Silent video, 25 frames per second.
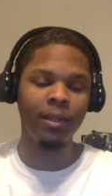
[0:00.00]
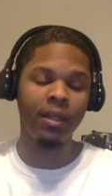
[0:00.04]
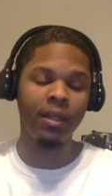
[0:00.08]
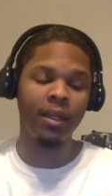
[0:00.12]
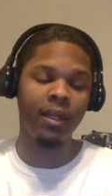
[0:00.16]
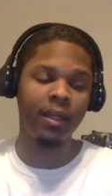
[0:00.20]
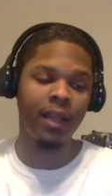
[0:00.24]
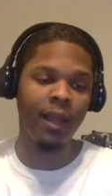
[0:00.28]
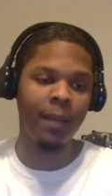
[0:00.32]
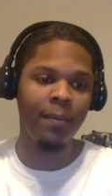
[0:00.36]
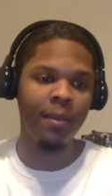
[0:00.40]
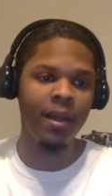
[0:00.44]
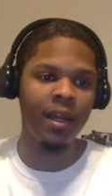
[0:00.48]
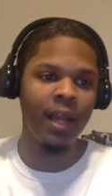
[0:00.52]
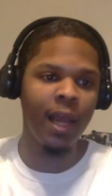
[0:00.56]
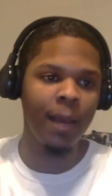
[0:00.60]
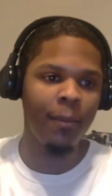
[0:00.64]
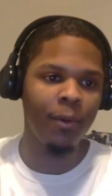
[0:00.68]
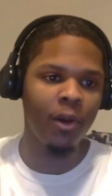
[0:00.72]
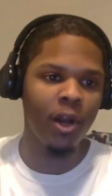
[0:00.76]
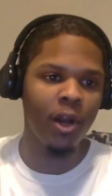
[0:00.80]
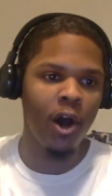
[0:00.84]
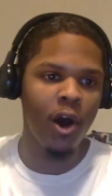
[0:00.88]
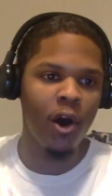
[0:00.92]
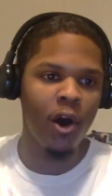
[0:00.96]
that they've been able
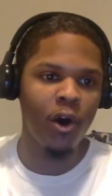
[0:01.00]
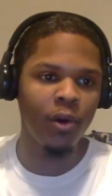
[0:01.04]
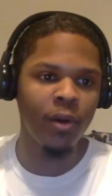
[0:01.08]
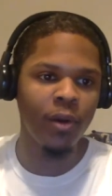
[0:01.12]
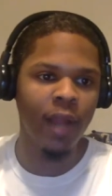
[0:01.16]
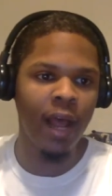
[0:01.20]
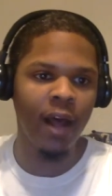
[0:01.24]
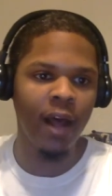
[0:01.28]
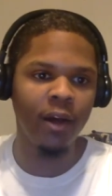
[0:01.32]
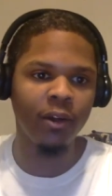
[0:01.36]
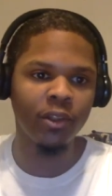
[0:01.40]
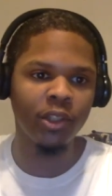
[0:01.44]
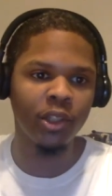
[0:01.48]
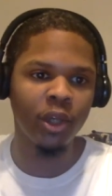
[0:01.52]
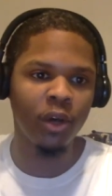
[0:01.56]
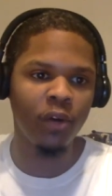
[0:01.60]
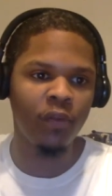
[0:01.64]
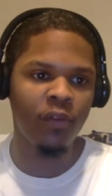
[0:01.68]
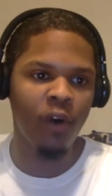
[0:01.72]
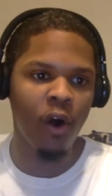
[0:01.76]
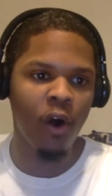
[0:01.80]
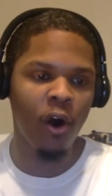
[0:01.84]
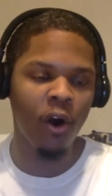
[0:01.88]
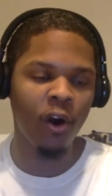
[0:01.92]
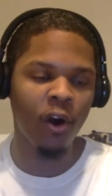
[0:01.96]
to hold down so
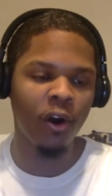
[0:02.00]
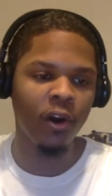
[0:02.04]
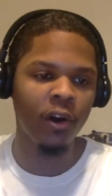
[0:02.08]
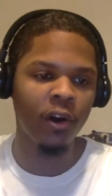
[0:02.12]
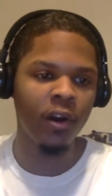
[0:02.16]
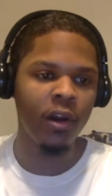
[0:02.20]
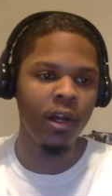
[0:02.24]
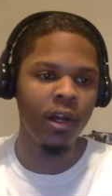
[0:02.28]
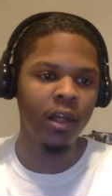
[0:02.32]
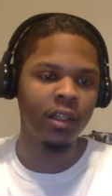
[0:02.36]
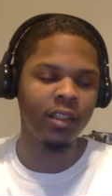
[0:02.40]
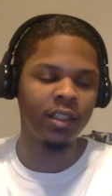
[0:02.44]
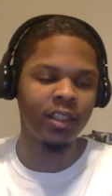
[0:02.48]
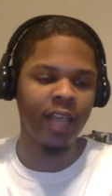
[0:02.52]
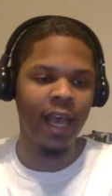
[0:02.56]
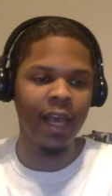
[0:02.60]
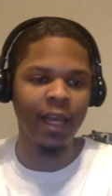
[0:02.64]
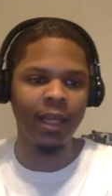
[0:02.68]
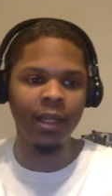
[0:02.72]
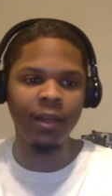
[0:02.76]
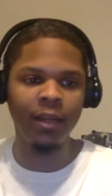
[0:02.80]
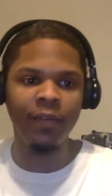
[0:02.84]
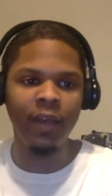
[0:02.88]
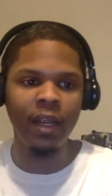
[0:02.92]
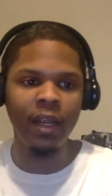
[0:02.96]
far. Zach
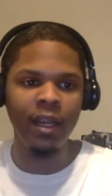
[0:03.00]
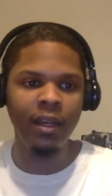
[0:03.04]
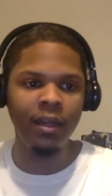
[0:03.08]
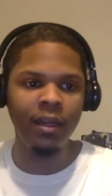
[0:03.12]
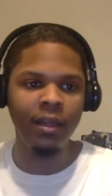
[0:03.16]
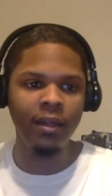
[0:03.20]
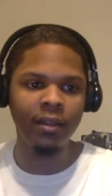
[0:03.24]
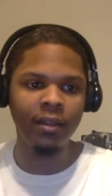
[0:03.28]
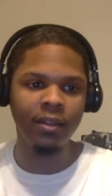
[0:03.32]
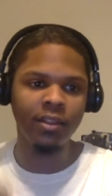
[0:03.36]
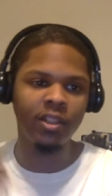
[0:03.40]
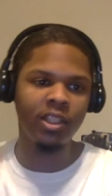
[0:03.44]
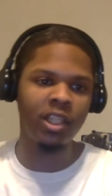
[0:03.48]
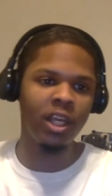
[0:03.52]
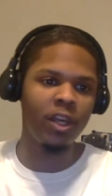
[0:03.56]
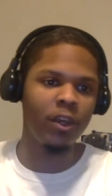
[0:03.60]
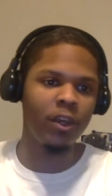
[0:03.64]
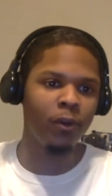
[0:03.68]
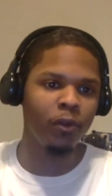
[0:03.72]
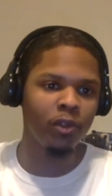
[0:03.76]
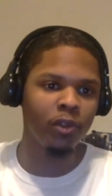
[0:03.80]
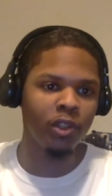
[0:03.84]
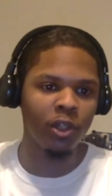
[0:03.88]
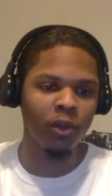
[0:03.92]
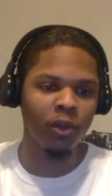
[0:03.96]
LaVine
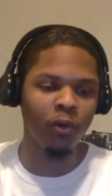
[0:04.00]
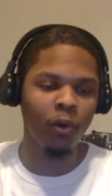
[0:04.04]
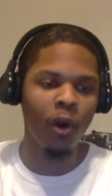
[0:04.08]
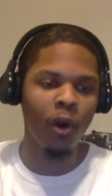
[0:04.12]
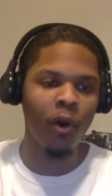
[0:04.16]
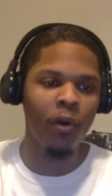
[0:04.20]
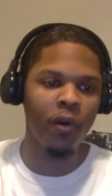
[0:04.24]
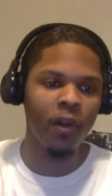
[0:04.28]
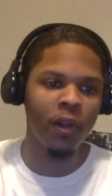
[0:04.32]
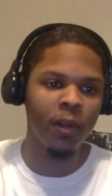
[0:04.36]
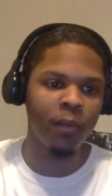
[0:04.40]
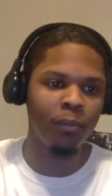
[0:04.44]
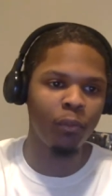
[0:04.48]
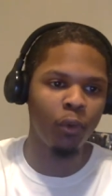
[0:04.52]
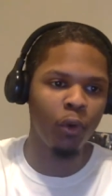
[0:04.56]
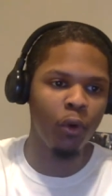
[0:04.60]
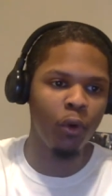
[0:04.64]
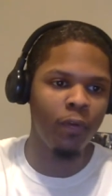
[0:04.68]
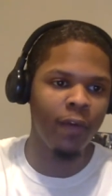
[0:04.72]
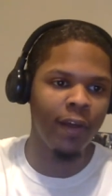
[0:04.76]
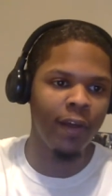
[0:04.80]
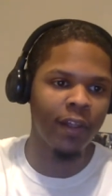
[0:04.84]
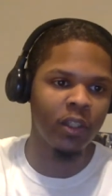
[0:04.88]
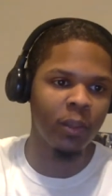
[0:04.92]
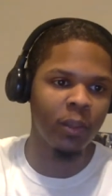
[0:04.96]
continues to grow and improve
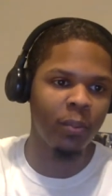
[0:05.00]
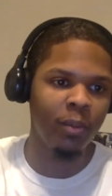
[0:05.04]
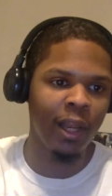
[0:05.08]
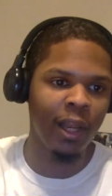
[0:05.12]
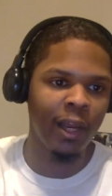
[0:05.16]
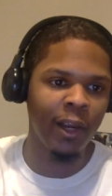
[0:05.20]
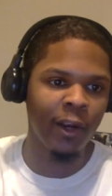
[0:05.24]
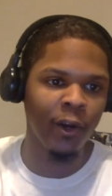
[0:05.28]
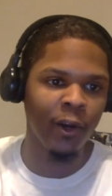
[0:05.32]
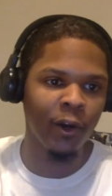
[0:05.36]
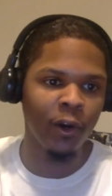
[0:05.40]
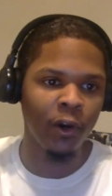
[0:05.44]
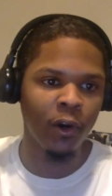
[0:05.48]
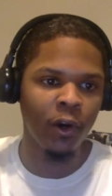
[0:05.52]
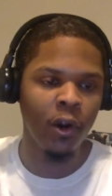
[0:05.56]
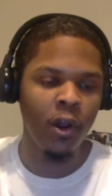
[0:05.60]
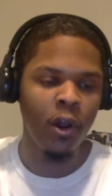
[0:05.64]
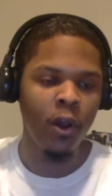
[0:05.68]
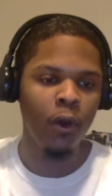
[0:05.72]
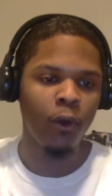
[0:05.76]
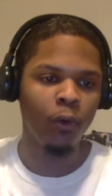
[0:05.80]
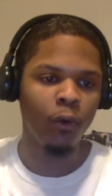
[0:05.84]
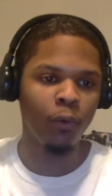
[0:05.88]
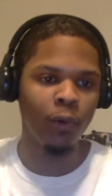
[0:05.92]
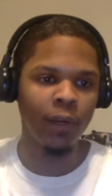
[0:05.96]
as a player.
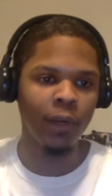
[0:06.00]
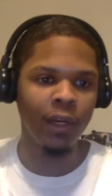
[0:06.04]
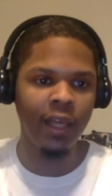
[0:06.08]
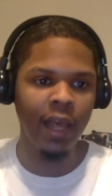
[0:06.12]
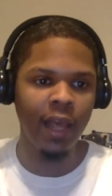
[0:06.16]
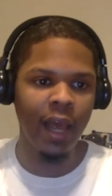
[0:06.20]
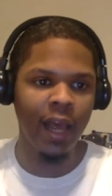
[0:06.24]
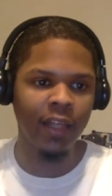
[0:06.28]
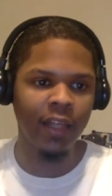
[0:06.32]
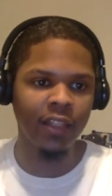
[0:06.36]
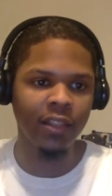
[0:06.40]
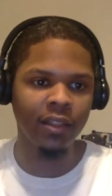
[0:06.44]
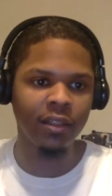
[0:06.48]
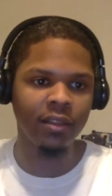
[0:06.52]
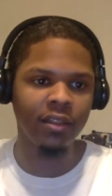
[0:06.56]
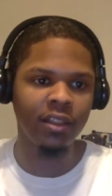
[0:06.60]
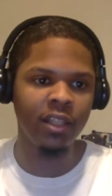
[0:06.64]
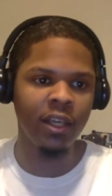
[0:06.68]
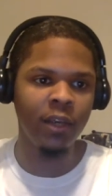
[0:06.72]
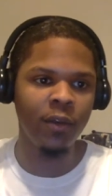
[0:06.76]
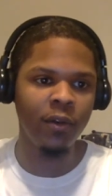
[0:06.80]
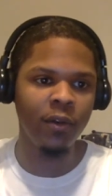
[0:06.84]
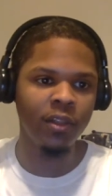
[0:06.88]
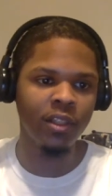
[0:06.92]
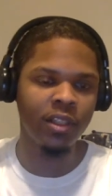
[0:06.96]
Really has
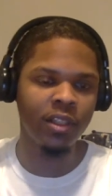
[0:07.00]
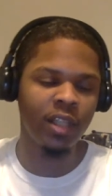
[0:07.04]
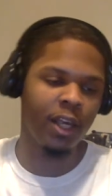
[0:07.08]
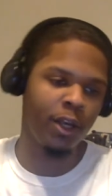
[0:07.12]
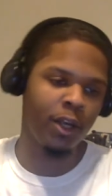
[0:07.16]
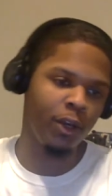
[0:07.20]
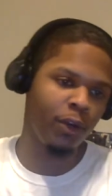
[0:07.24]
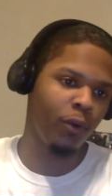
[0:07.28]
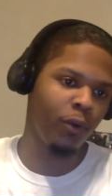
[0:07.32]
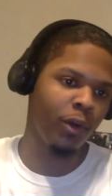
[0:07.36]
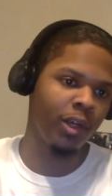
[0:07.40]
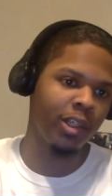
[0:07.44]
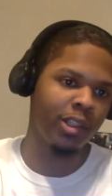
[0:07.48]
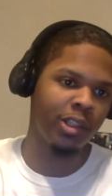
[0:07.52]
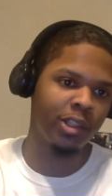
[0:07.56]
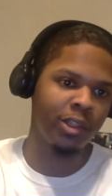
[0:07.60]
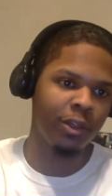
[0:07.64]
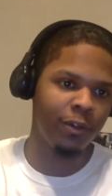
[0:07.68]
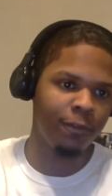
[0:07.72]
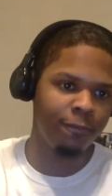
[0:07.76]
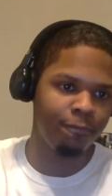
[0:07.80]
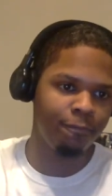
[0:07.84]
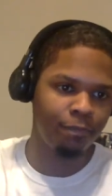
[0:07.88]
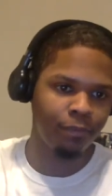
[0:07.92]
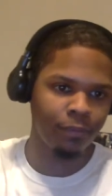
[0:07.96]
continued to stay
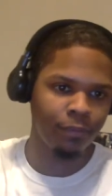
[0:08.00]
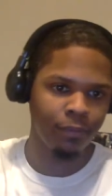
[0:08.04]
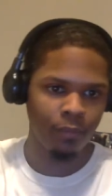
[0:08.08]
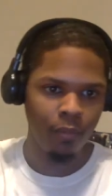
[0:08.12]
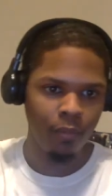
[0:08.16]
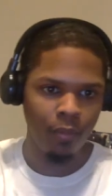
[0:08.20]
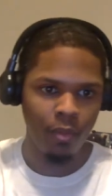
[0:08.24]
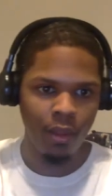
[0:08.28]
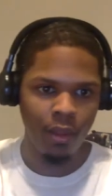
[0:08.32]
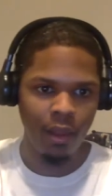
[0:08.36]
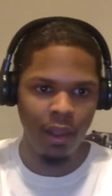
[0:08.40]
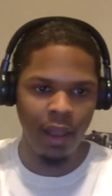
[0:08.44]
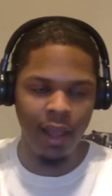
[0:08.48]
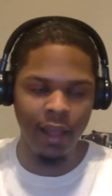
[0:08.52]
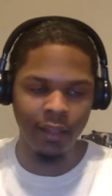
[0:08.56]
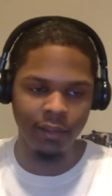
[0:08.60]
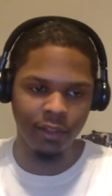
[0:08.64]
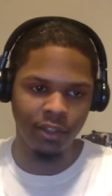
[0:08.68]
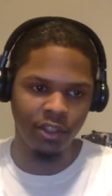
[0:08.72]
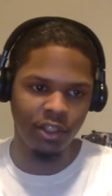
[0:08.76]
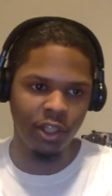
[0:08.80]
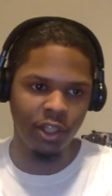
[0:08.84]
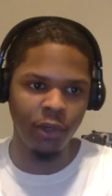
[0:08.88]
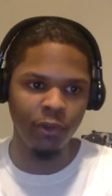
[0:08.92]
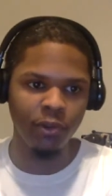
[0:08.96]
aggressive. Has
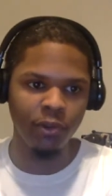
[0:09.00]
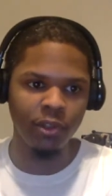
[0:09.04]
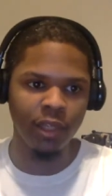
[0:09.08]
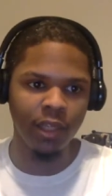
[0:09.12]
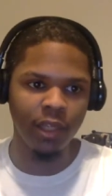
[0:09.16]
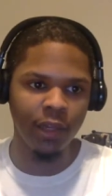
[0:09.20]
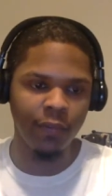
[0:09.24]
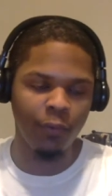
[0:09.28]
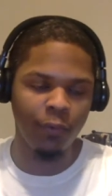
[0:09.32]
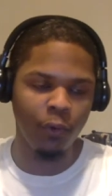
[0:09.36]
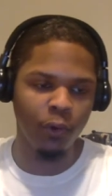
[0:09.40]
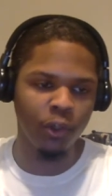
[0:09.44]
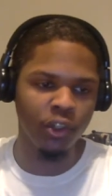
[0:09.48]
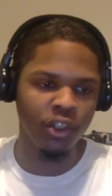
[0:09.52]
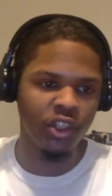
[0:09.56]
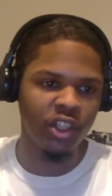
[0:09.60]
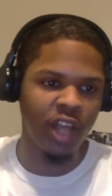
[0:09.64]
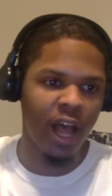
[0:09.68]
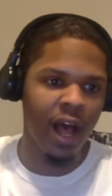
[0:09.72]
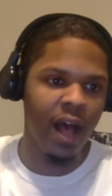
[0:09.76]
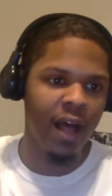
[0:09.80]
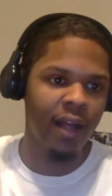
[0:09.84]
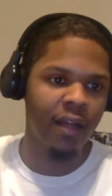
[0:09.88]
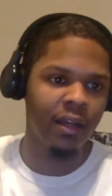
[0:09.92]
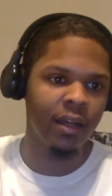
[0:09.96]
continued to look for a
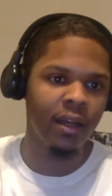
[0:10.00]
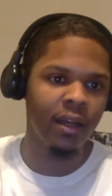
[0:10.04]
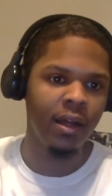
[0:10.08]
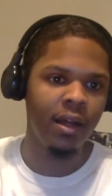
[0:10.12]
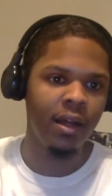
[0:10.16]
shot,